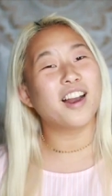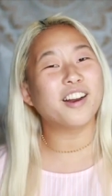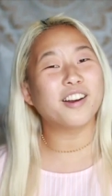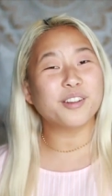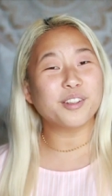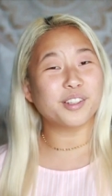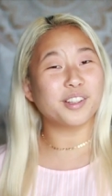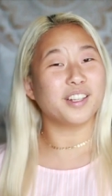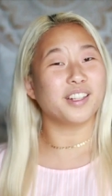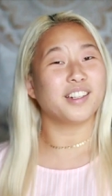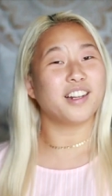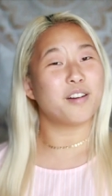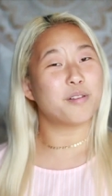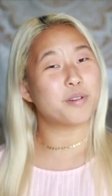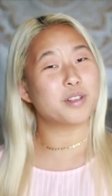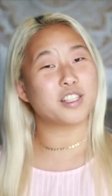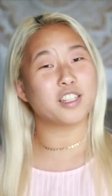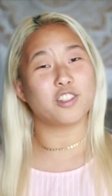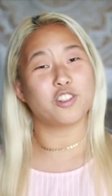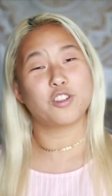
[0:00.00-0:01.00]
Another thing that
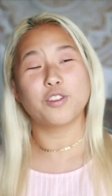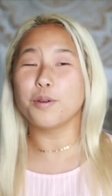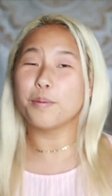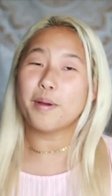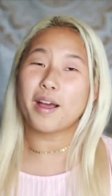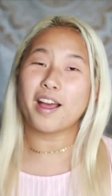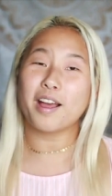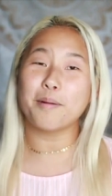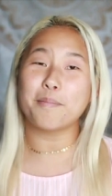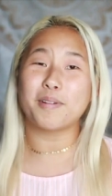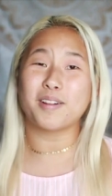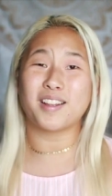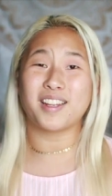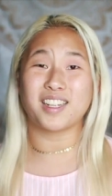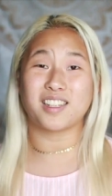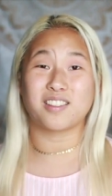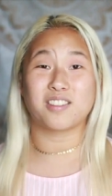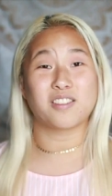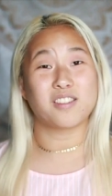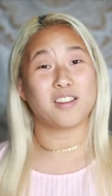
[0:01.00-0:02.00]
wasn't too bad, but
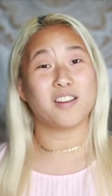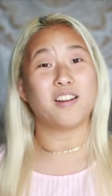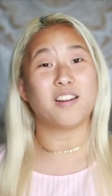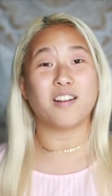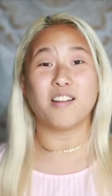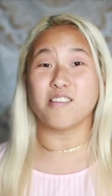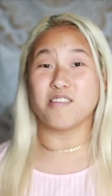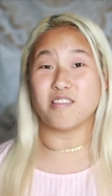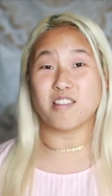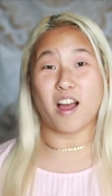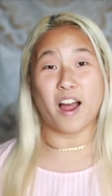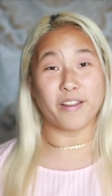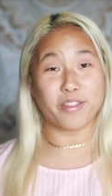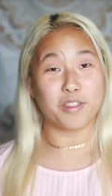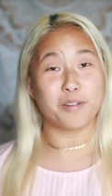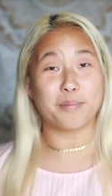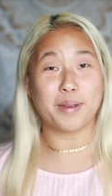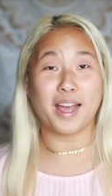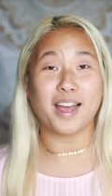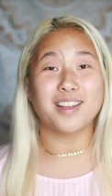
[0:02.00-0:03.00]
like still not
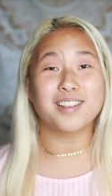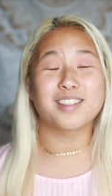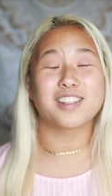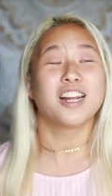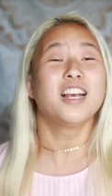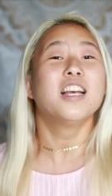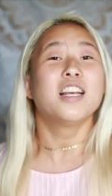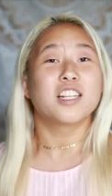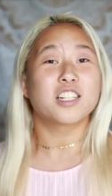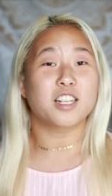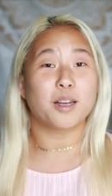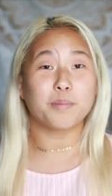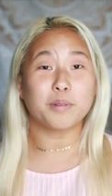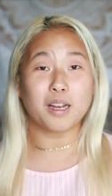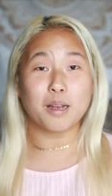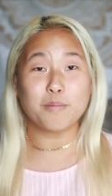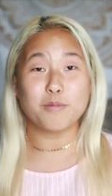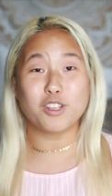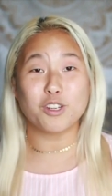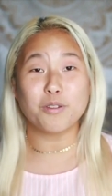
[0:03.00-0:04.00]
the best,
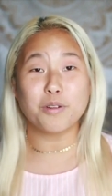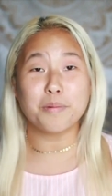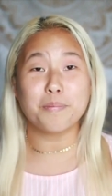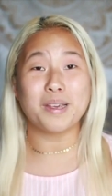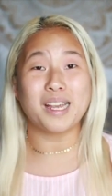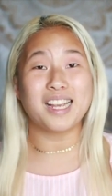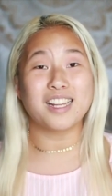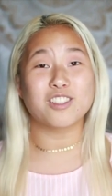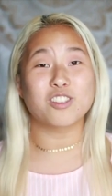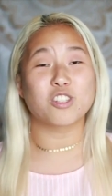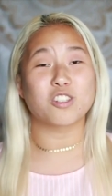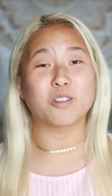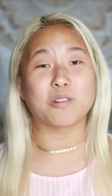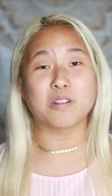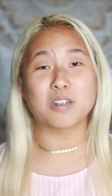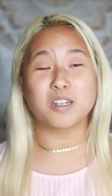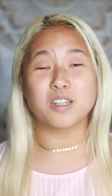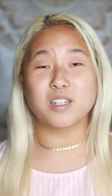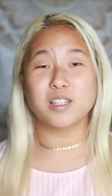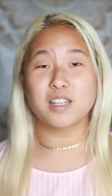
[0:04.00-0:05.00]
sometimes you would be in
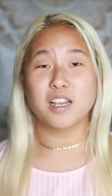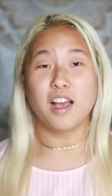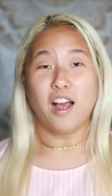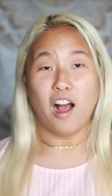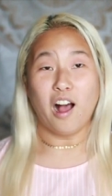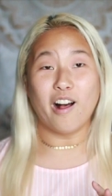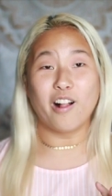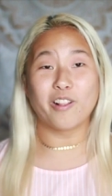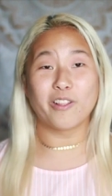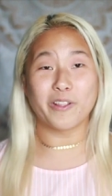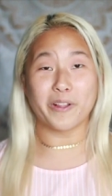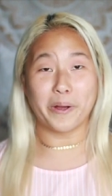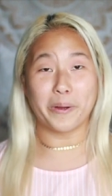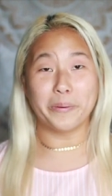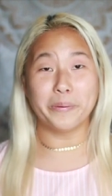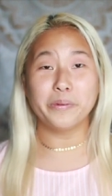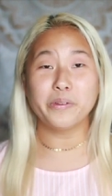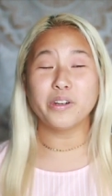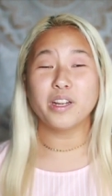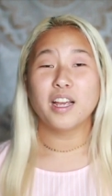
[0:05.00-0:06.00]
stores
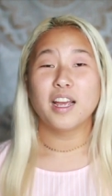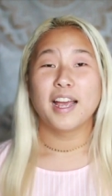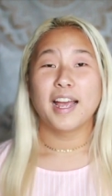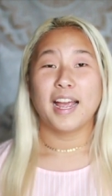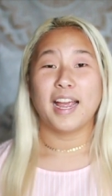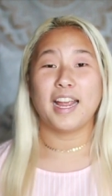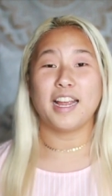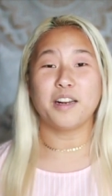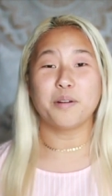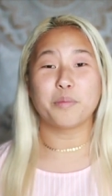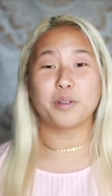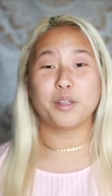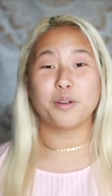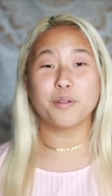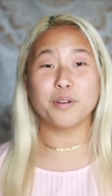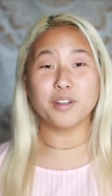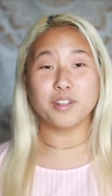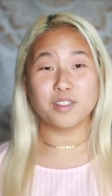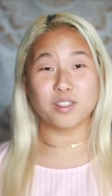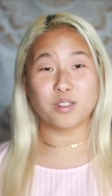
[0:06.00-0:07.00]
alone. And when you
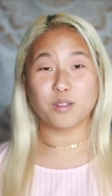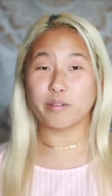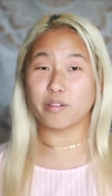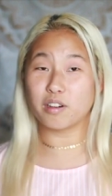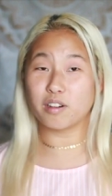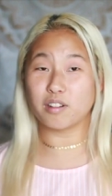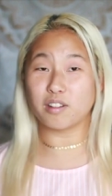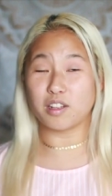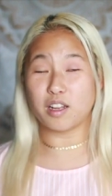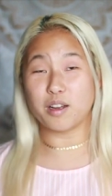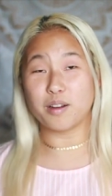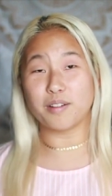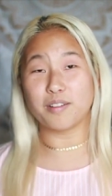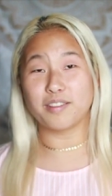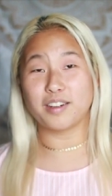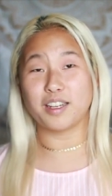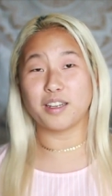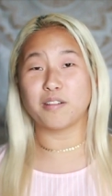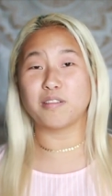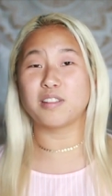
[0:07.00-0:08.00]
were in a store alone,
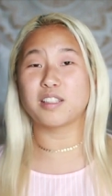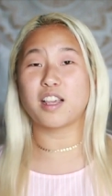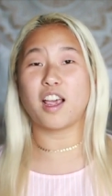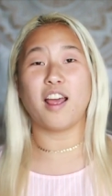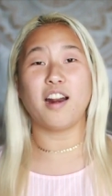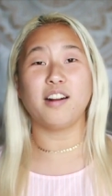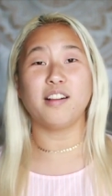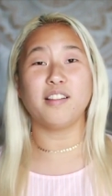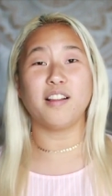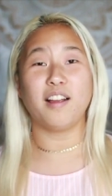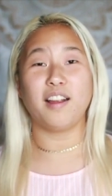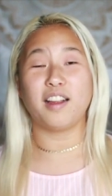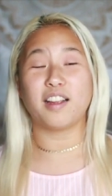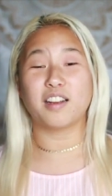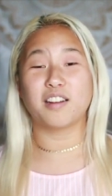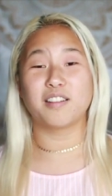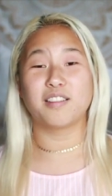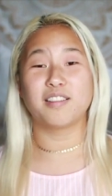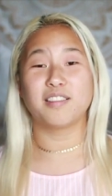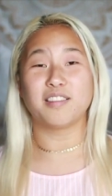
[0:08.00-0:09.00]
it was kind of like
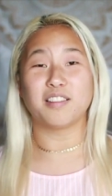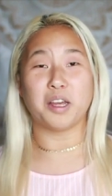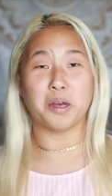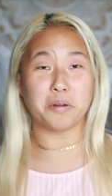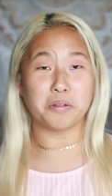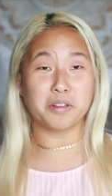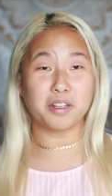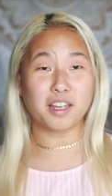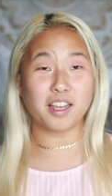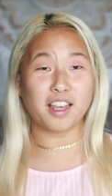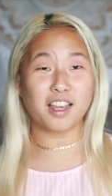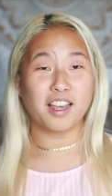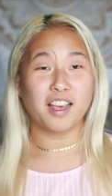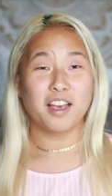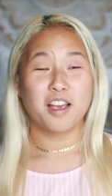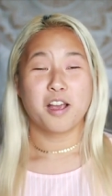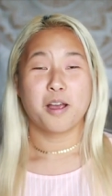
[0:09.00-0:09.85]
lonely,